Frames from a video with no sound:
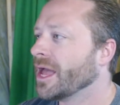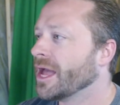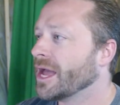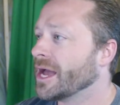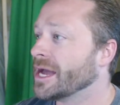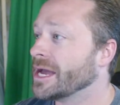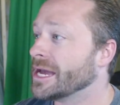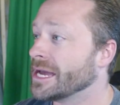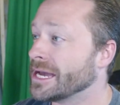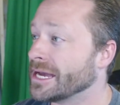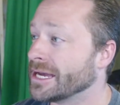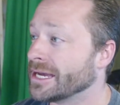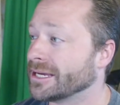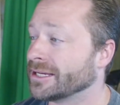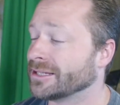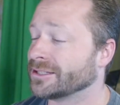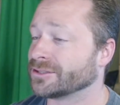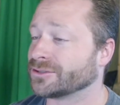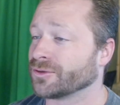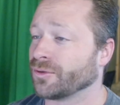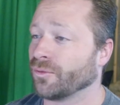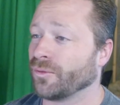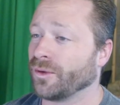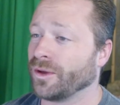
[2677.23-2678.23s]

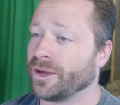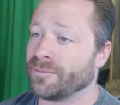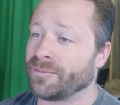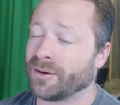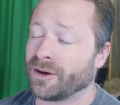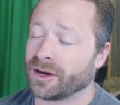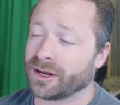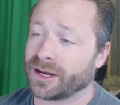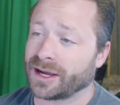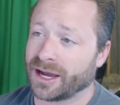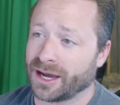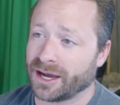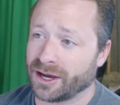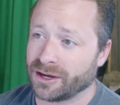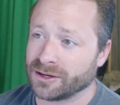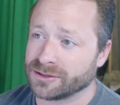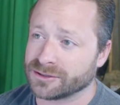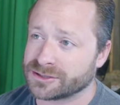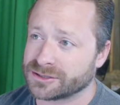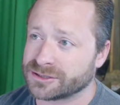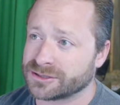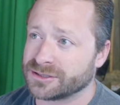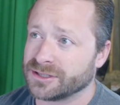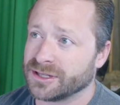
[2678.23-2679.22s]
and we bought a
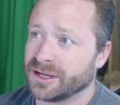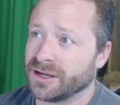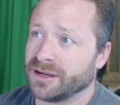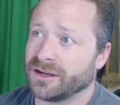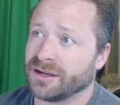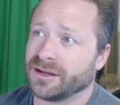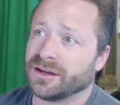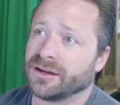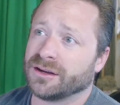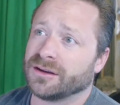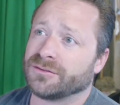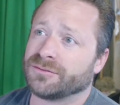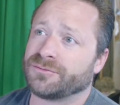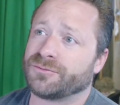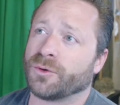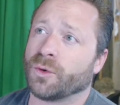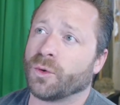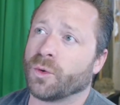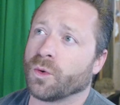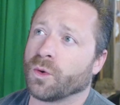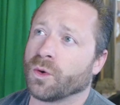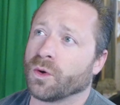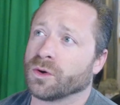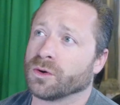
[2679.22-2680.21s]
house
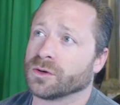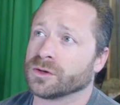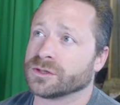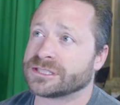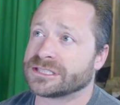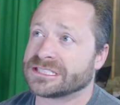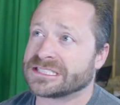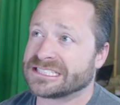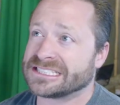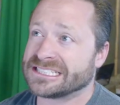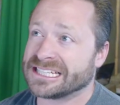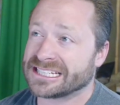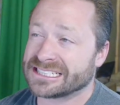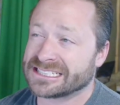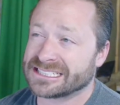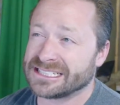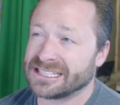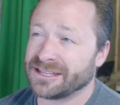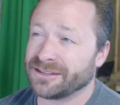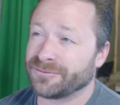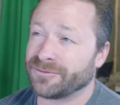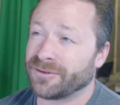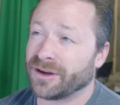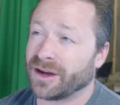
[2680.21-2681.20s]
for
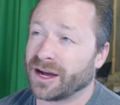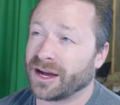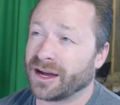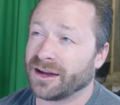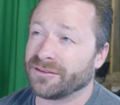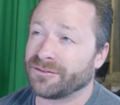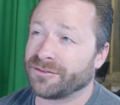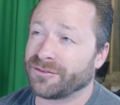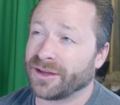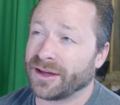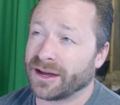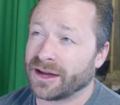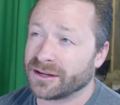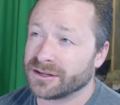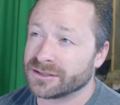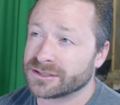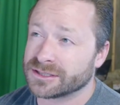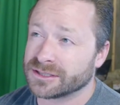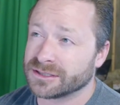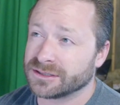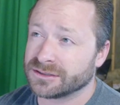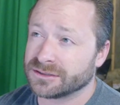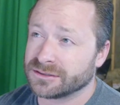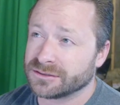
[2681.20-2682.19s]

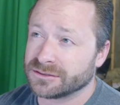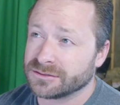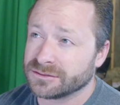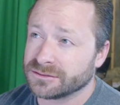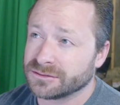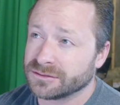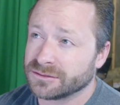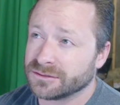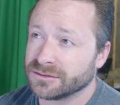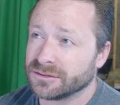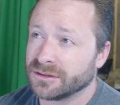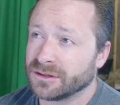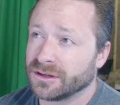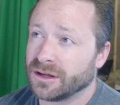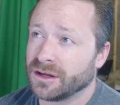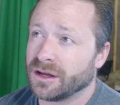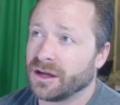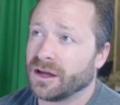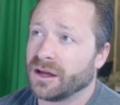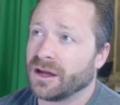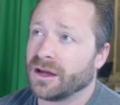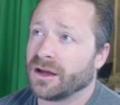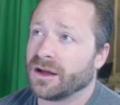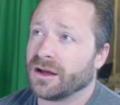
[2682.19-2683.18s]
65,000.
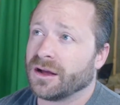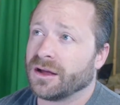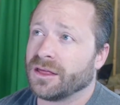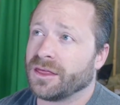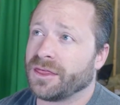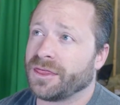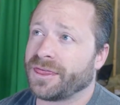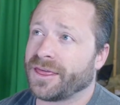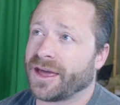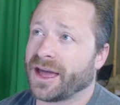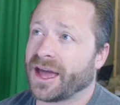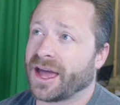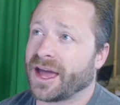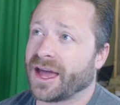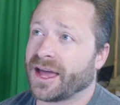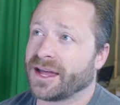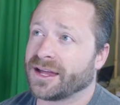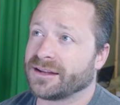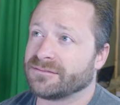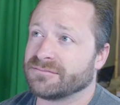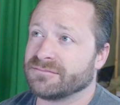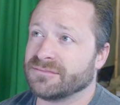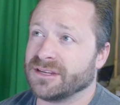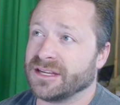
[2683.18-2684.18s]

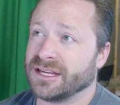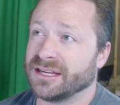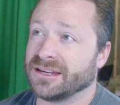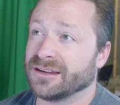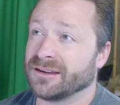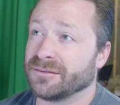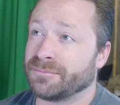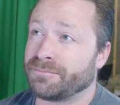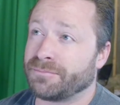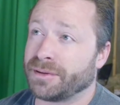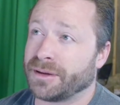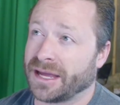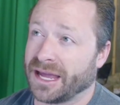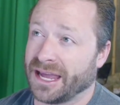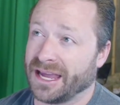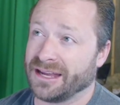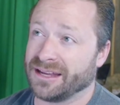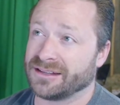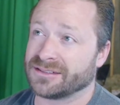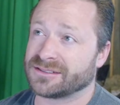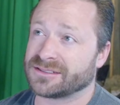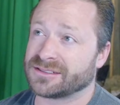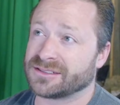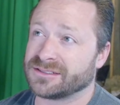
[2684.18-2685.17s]
that needed
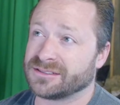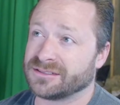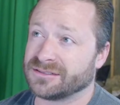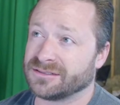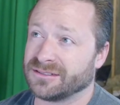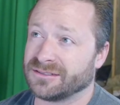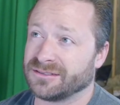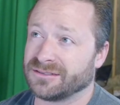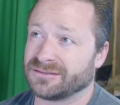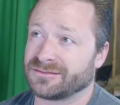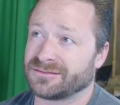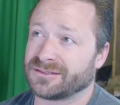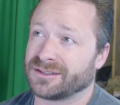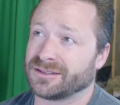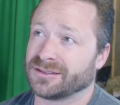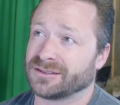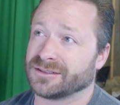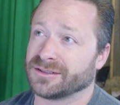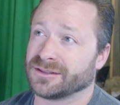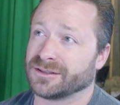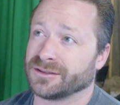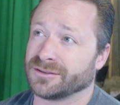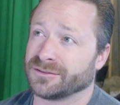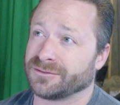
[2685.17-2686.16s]
paint,
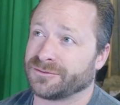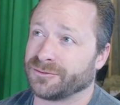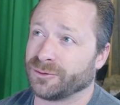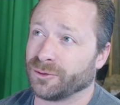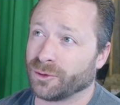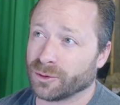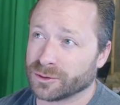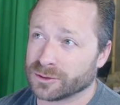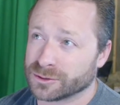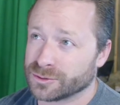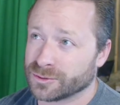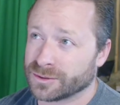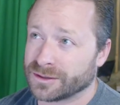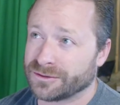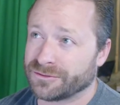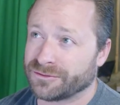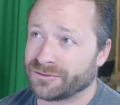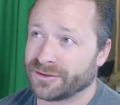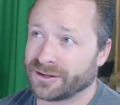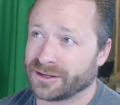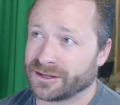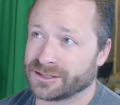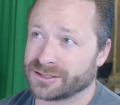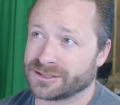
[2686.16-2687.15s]
the floors
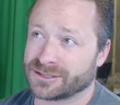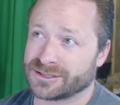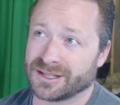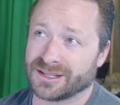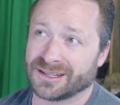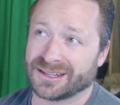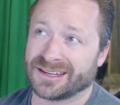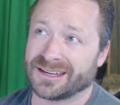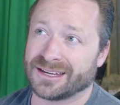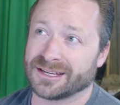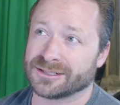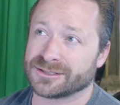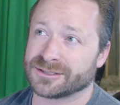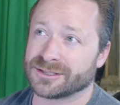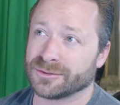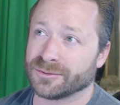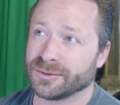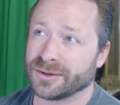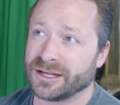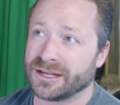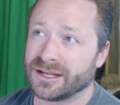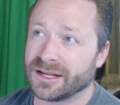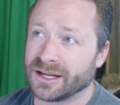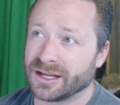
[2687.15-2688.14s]
refinished, and the kitchen
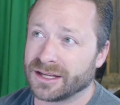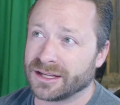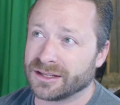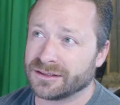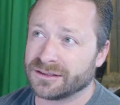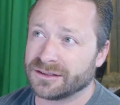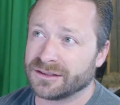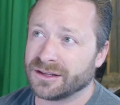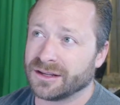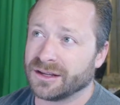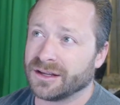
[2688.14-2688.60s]
redone.